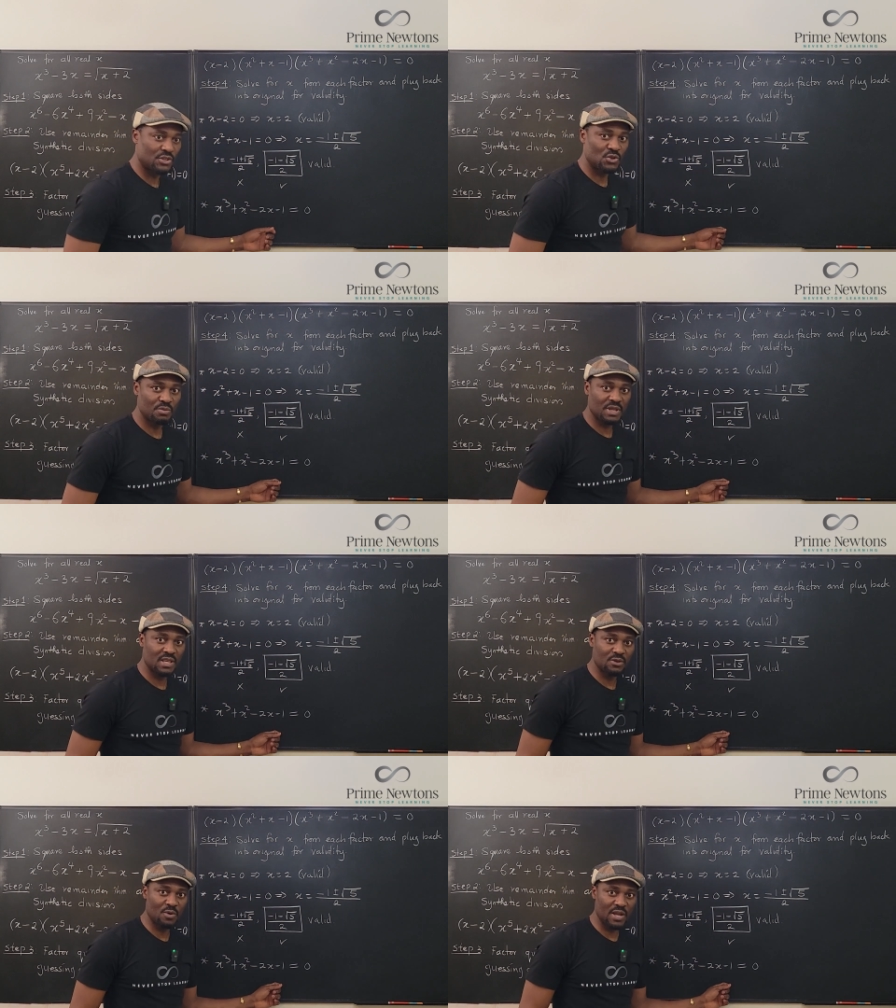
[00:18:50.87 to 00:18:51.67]
cubic
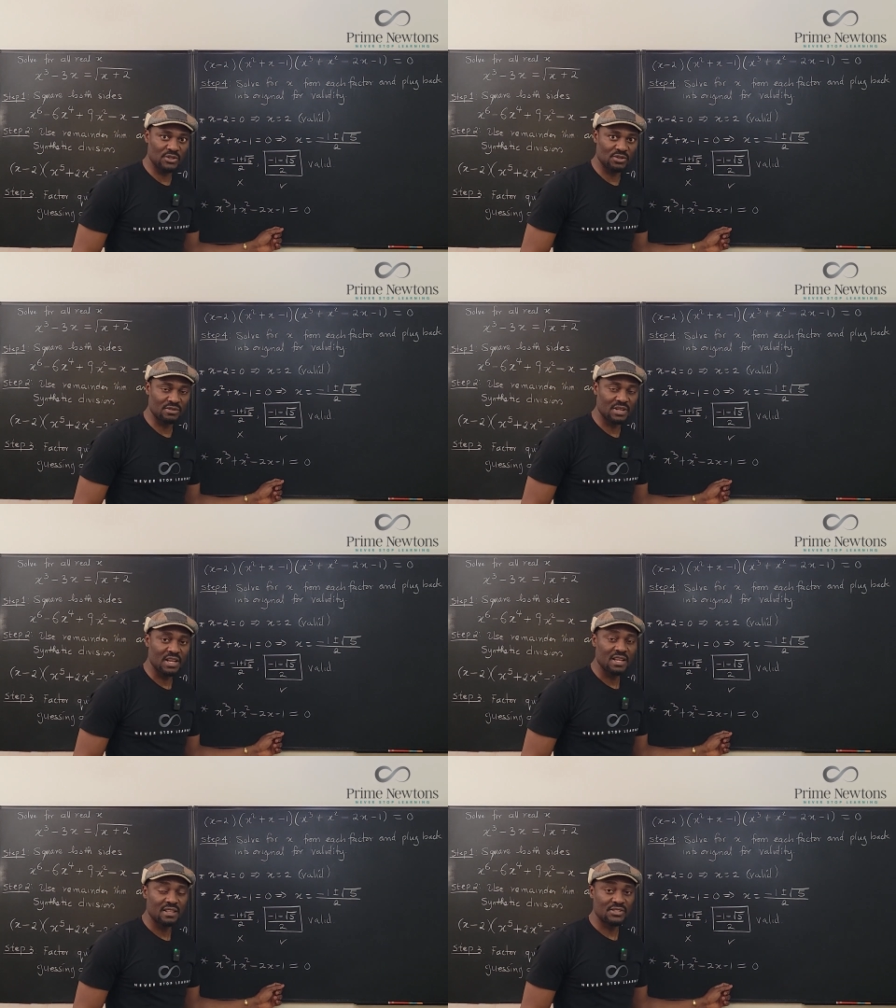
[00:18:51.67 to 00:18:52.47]
equation
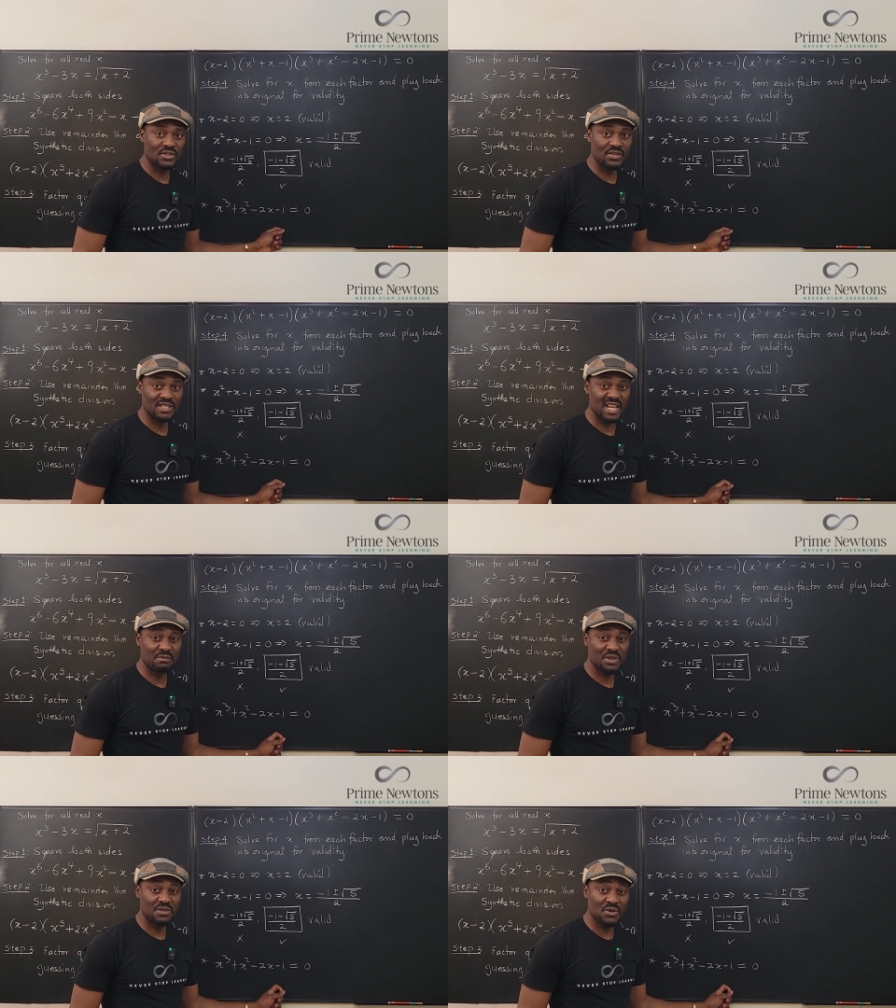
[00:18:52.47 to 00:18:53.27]
that's going to take
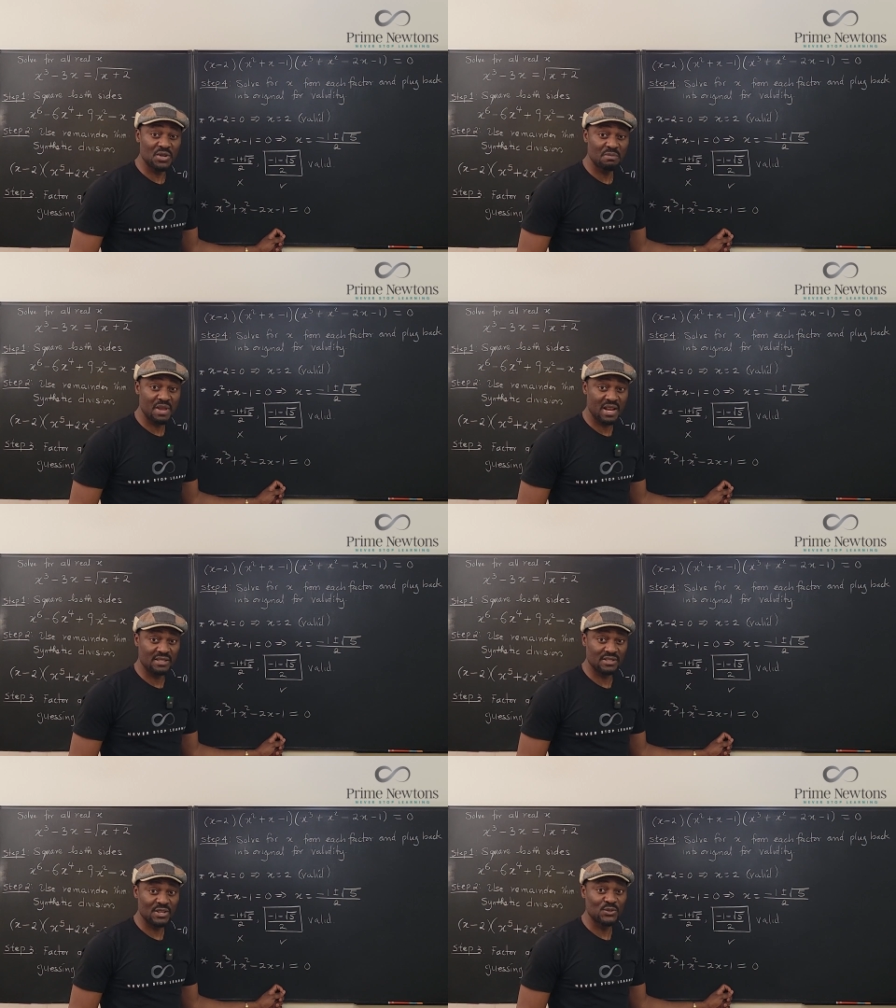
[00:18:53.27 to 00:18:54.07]
me 30
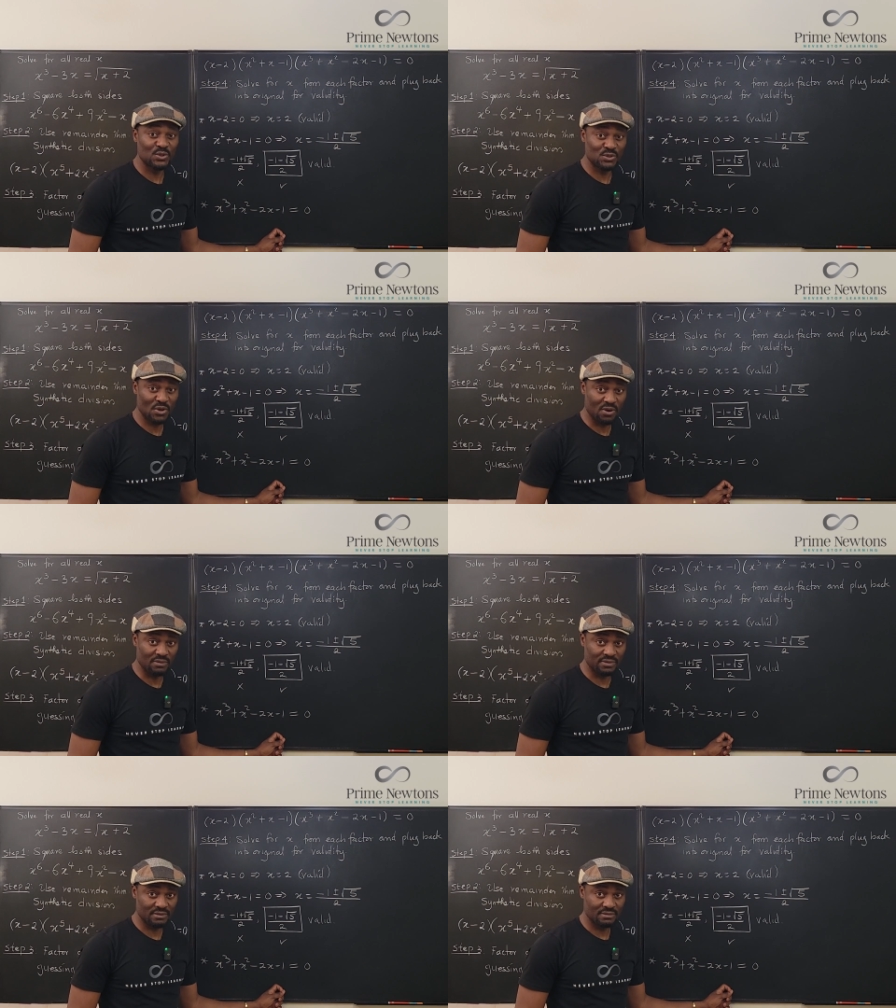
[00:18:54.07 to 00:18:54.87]
minutes to
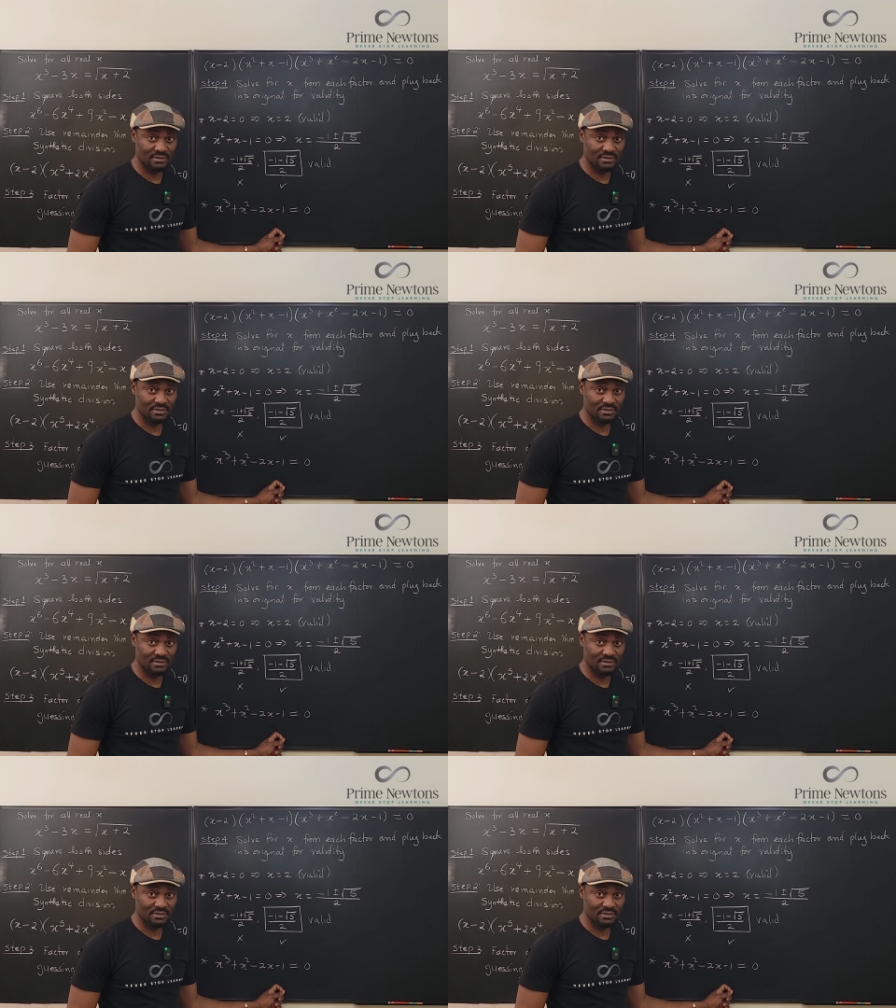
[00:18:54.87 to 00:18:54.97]
solve.